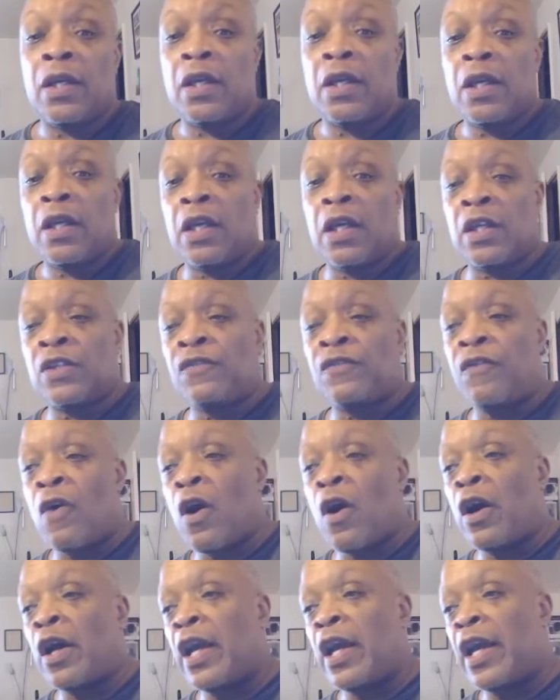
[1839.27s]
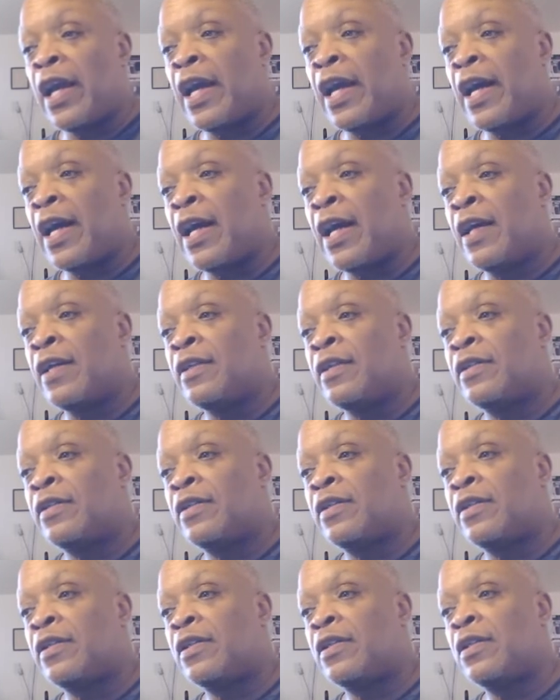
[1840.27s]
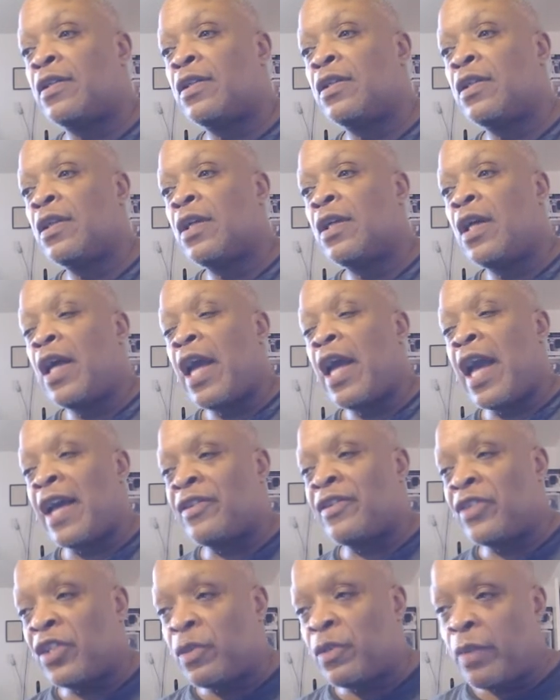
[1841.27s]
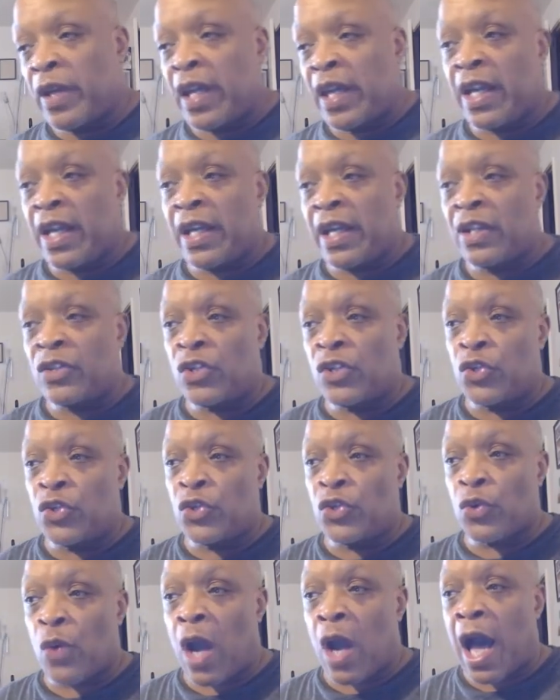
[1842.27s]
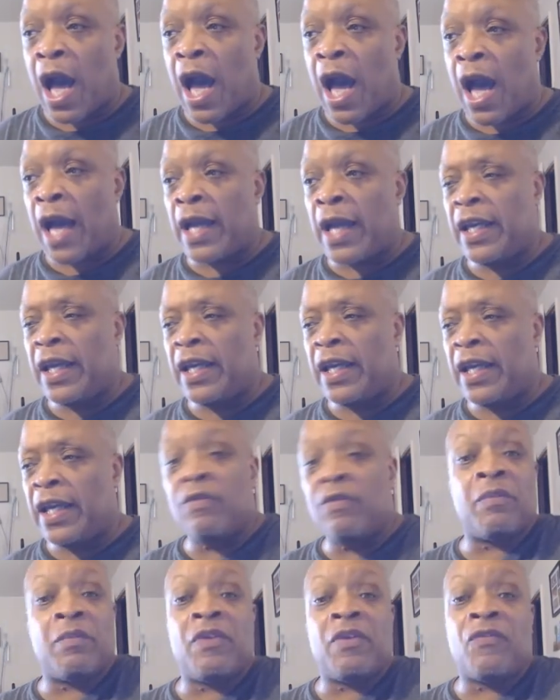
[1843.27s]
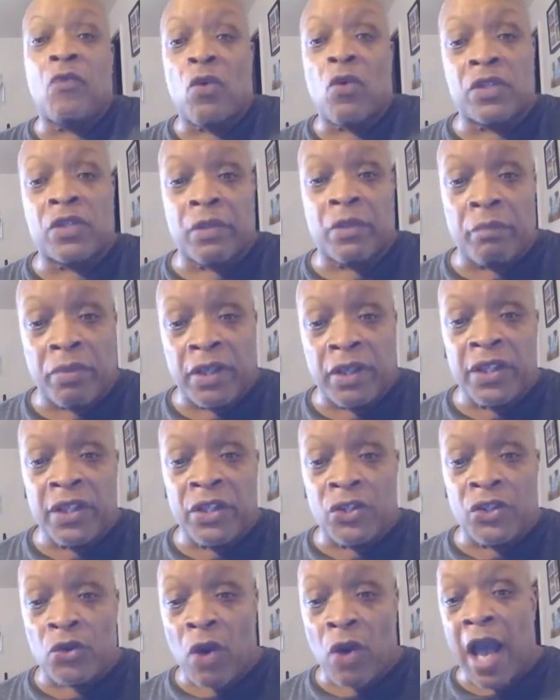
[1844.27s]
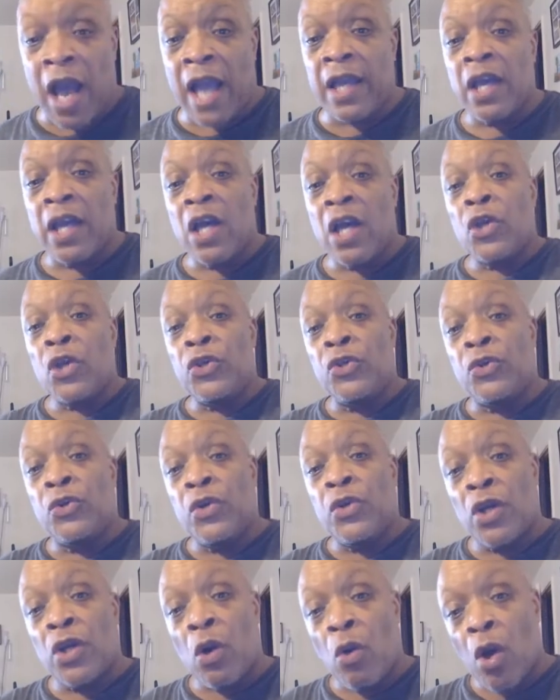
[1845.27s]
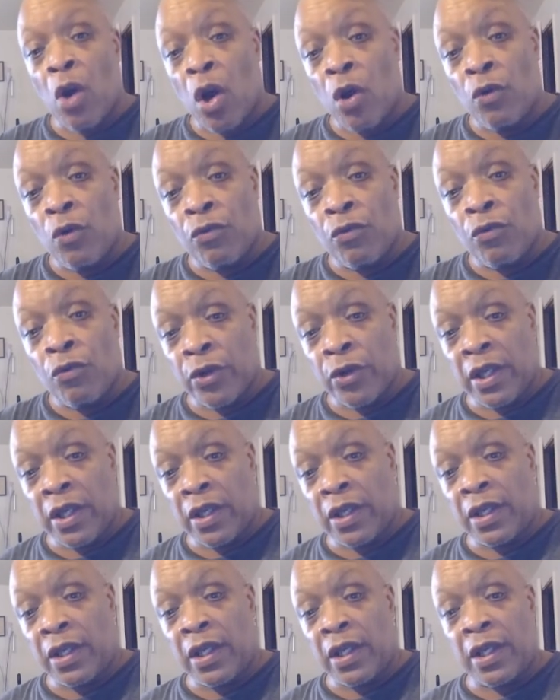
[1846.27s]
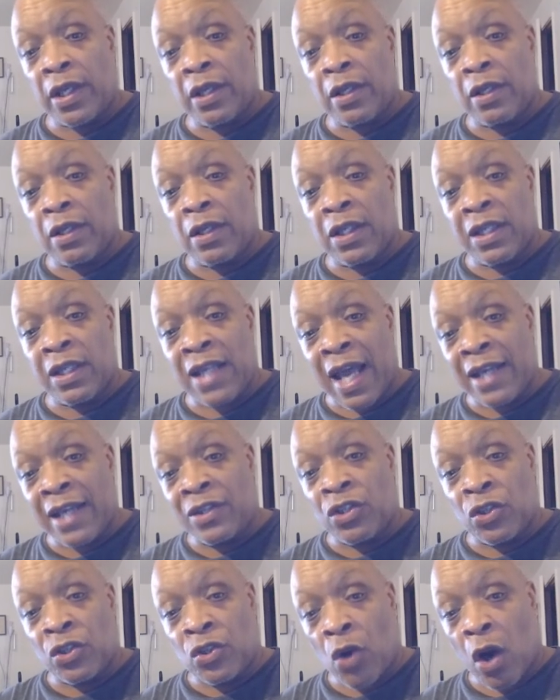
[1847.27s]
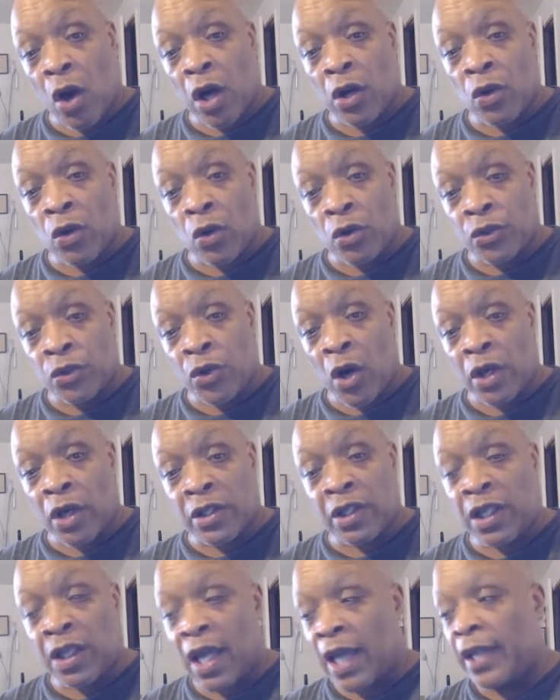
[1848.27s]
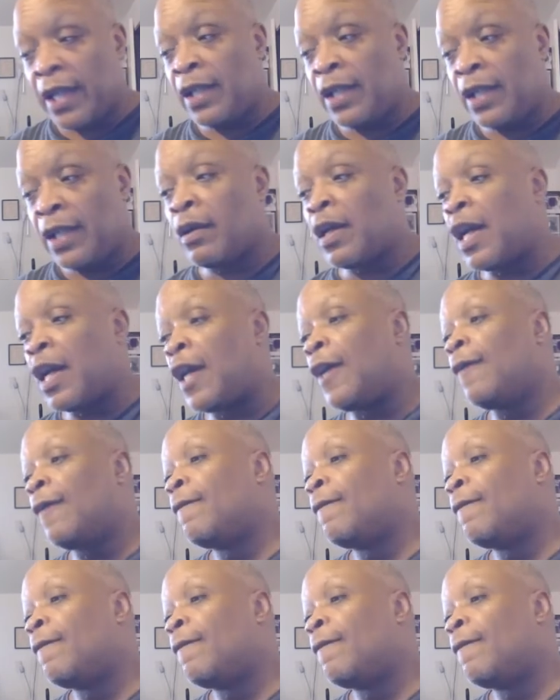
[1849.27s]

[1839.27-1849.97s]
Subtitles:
as far as it's beginning to dry, even before it's completely dry, you can go over it light to dark or dark to light, okay?